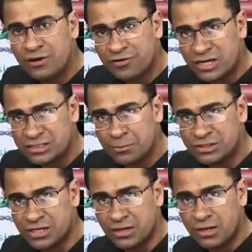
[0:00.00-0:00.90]

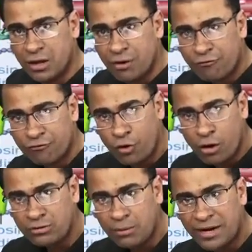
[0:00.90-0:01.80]
transmission
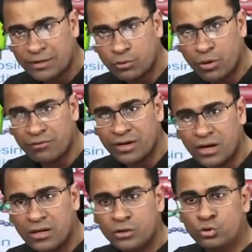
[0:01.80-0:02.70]
from the
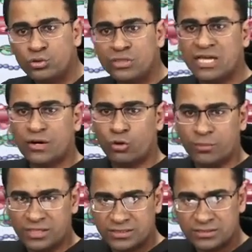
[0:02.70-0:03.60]
mitochondria to the
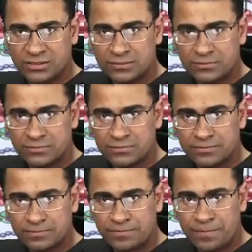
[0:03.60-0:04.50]
sarcomeres,
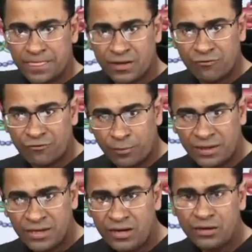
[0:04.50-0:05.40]
from
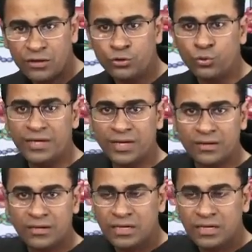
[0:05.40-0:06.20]
here to here.